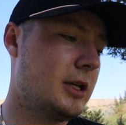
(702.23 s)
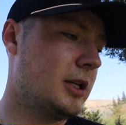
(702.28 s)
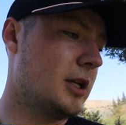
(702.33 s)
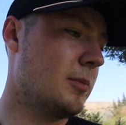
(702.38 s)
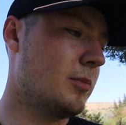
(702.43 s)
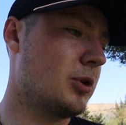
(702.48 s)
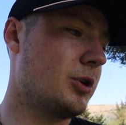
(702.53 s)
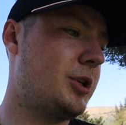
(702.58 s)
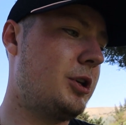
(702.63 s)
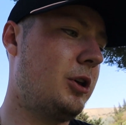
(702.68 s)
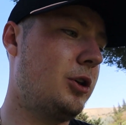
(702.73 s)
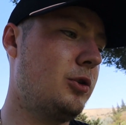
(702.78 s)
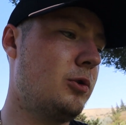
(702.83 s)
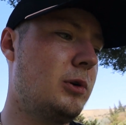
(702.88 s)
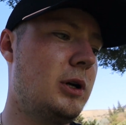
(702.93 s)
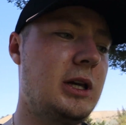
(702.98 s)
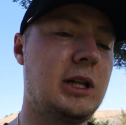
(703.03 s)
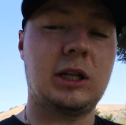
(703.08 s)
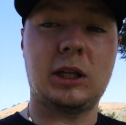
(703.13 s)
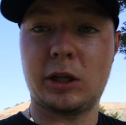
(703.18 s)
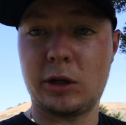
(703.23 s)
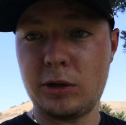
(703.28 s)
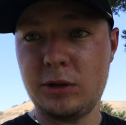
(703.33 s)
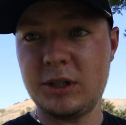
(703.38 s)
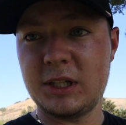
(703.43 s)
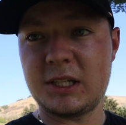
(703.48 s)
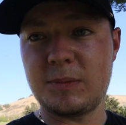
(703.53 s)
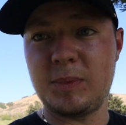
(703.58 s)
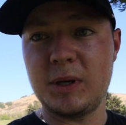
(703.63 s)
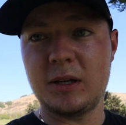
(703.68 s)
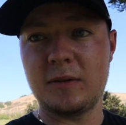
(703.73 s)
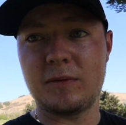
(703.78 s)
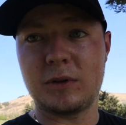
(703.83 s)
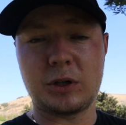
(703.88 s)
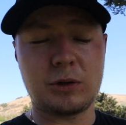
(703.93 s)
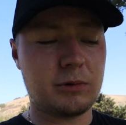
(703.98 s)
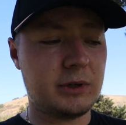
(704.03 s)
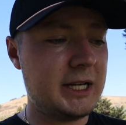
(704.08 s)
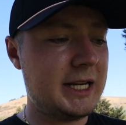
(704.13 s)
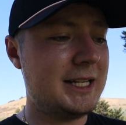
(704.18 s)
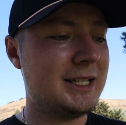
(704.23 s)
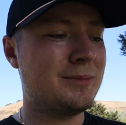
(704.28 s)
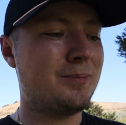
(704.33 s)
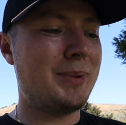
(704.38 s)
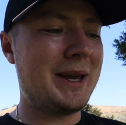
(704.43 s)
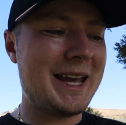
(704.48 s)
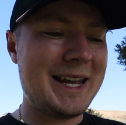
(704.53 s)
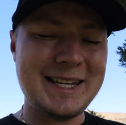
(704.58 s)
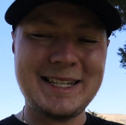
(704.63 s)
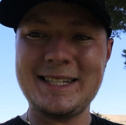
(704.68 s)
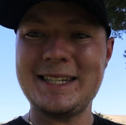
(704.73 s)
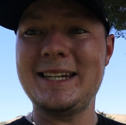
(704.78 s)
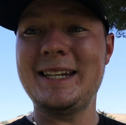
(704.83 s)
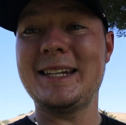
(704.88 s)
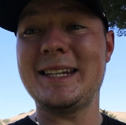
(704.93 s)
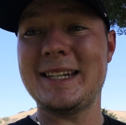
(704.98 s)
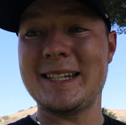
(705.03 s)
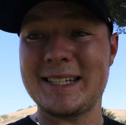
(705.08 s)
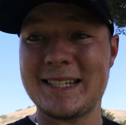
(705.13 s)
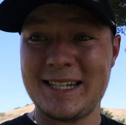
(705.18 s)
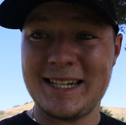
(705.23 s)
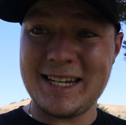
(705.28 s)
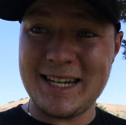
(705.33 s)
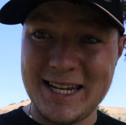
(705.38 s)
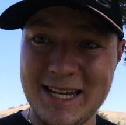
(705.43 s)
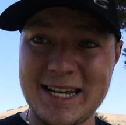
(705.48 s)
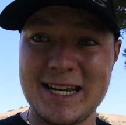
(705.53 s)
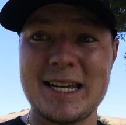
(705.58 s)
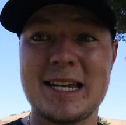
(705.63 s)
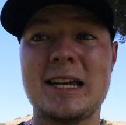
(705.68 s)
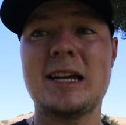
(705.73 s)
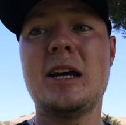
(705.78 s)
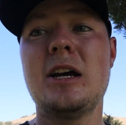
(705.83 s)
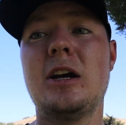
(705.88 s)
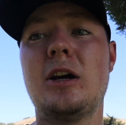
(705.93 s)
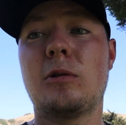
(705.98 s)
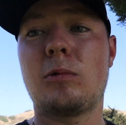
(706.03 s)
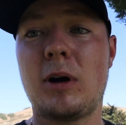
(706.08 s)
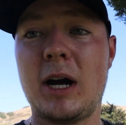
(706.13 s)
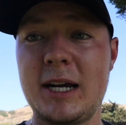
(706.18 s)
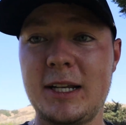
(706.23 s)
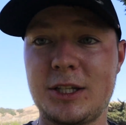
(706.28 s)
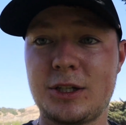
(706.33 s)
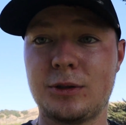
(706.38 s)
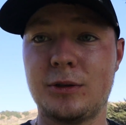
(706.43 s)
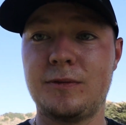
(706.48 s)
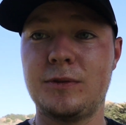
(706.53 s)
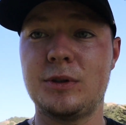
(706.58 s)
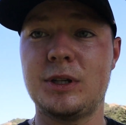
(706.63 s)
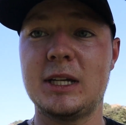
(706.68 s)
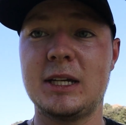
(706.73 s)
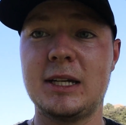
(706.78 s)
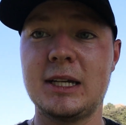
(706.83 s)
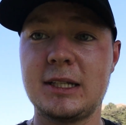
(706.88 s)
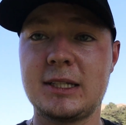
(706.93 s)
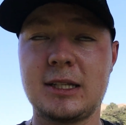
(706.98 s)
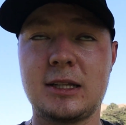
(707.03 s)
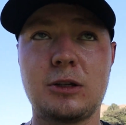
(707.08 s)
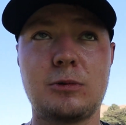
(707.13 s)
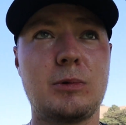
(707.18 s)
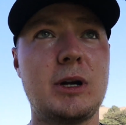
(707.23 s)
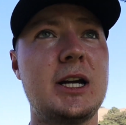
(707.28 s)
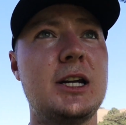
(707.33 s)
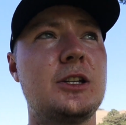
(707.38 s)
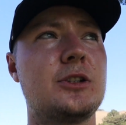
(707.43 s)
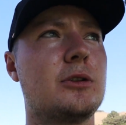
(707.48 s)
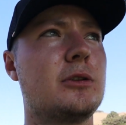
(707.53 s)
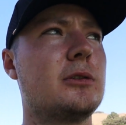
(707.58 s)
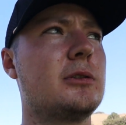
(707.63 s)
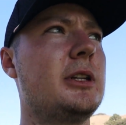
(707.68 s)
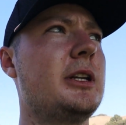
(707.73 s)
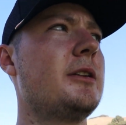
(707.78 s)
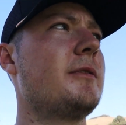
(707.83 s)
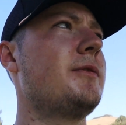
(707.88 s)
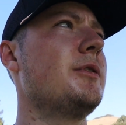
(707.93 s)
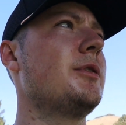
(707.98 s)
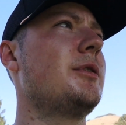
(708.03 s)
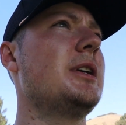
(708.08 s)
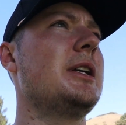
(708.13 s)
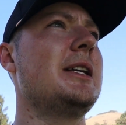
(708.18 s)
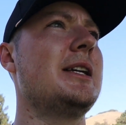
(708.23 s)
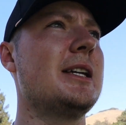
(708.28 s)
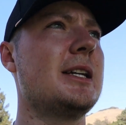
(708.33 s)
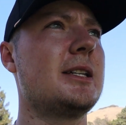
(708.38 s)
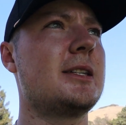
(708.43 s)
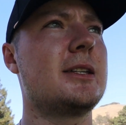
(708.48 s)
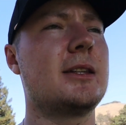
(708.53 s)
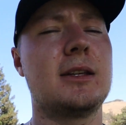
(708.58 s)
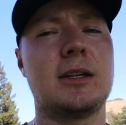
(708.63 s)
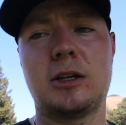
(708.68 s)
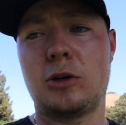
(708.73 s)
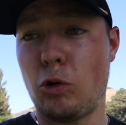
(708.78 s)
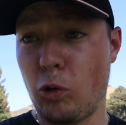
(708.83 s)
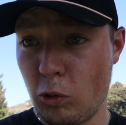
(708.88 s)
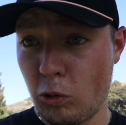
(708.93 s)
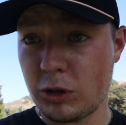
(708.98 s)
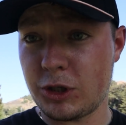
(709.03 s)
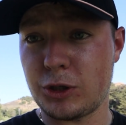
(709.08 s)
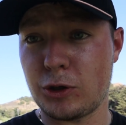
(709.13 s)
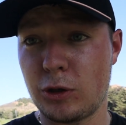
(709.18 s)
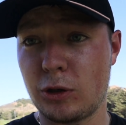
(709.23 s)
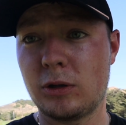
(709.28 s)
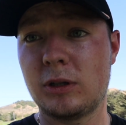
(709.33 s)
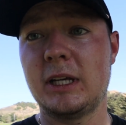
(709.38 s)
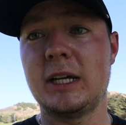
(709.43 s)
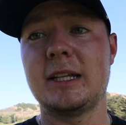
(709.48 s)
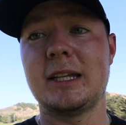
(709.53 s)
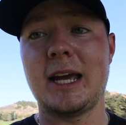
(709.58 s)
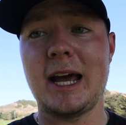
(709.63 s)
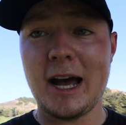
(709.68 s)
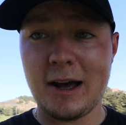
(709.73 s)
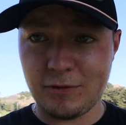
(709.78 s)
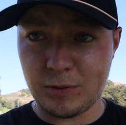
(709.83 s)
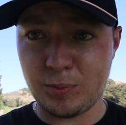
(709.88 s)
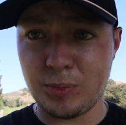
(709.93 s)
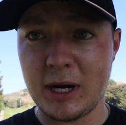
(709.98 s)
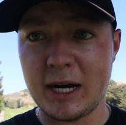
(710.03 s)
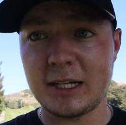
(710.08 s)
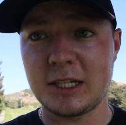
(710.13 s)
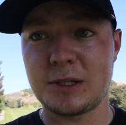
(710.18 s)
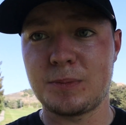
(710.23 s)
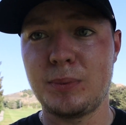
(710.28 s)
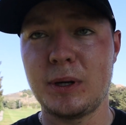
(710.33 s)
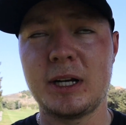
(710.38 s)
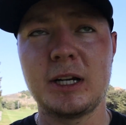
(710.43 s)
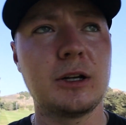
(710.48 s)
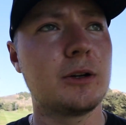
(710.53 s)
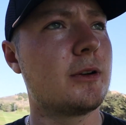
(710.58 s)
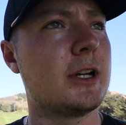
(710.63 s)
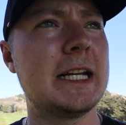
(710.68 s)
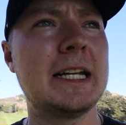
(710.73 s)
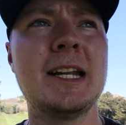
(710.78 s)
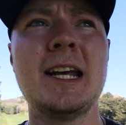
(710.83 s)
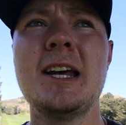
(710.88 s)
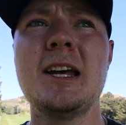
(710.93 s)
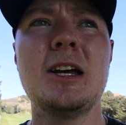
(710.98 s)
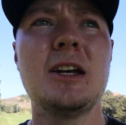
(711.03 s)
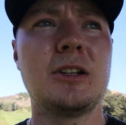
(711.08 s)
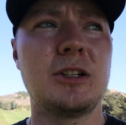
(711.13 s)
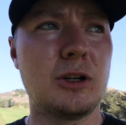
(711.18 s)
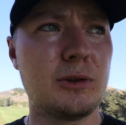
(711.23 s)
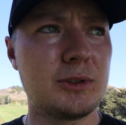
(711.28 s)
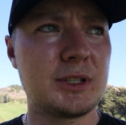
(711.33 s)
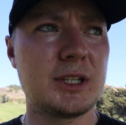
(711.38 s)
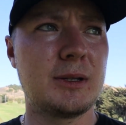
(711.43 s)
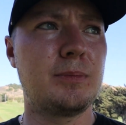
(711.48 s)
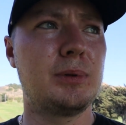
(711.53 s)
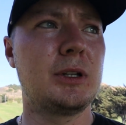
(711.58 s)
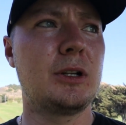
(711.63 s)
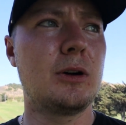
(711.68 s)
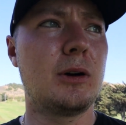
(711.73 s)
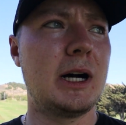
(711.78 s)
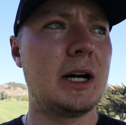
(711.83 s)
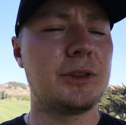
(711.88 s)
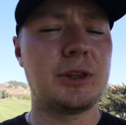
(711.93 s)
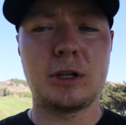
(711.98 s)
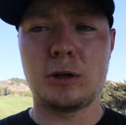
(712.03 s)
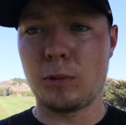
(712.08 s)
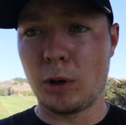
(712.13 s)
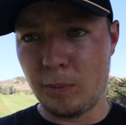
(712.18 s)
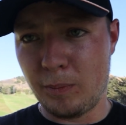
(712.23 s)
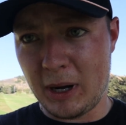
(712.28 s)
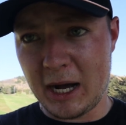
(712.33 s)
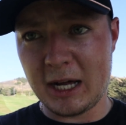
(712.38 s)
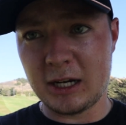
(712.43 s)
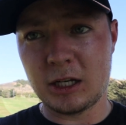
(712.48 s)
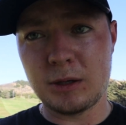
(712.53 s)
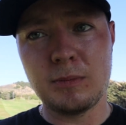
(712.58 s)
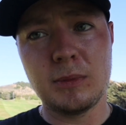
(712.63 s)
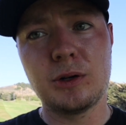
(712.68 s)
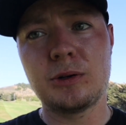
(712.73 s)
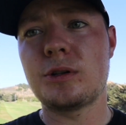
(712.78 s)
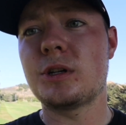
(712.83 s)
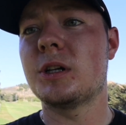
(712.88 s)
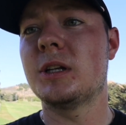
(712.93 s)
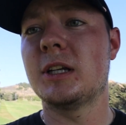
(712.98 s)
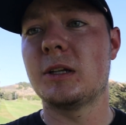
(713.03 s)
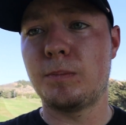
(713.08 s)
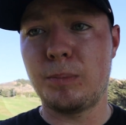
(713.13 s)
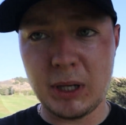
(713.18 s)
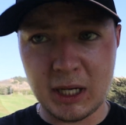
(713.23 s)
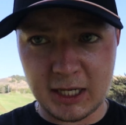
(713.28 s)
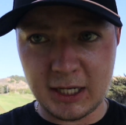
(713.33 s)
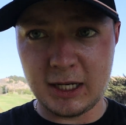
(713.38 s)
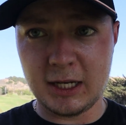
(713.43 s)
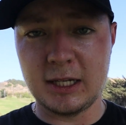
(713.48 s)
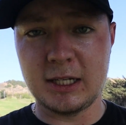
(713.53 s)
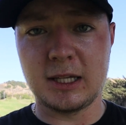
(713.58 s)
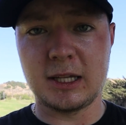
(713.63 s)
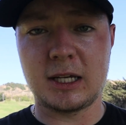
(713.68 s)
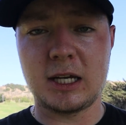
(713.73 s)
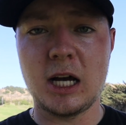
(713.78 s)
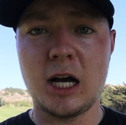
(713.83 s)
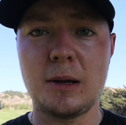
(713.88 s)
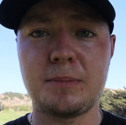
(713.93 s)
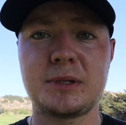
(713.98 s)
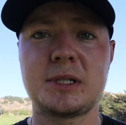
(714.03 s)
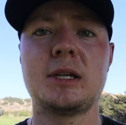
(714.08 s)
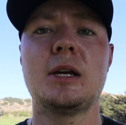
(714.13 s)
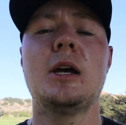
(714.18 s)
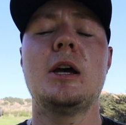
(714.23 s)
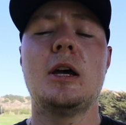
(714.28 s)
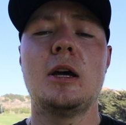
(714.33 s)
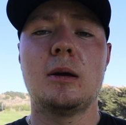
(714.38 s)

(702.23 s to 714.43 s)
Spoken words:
Number 2, learn the speed of the greens. Pacing is key, right? So if you can get to the range early, if you can get to the course early and they have a practice putting green, don't simply go out there robotic motion and put it into the cups.